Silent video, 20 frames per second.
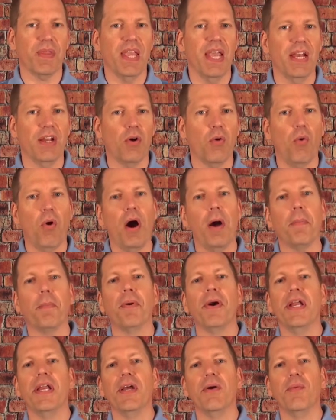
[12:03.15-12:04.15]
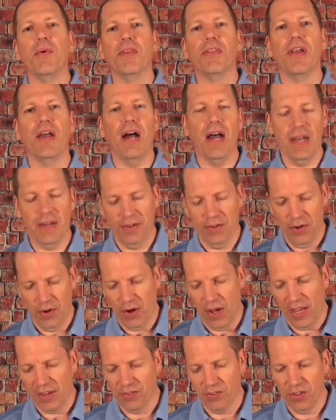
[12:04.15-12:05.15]
and cooperating with God,
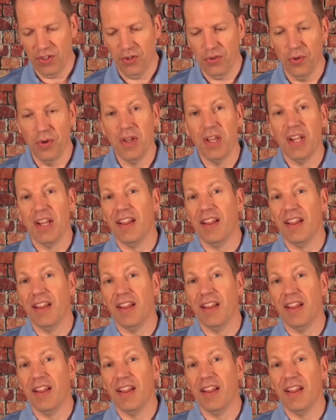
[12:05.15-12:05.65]
as you